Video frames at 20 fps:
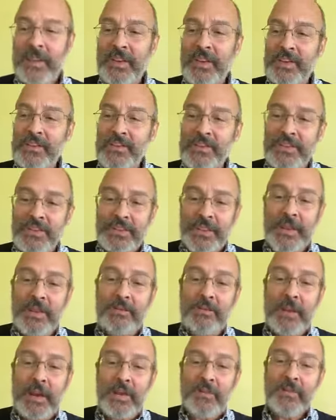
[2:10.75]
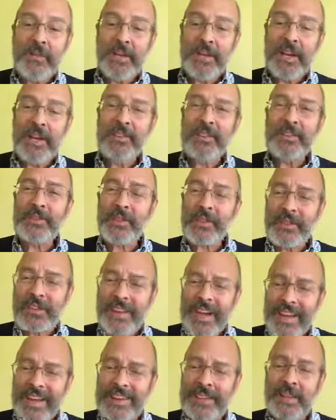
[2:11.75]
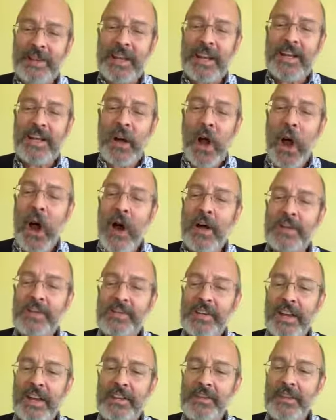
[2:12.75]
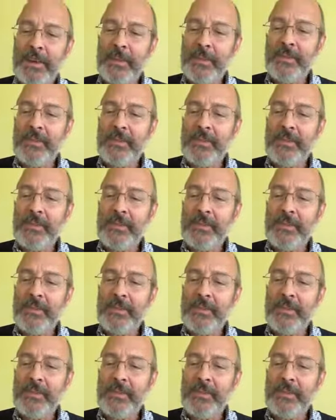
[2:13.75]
sin is being forgiven. So we've got to look at context.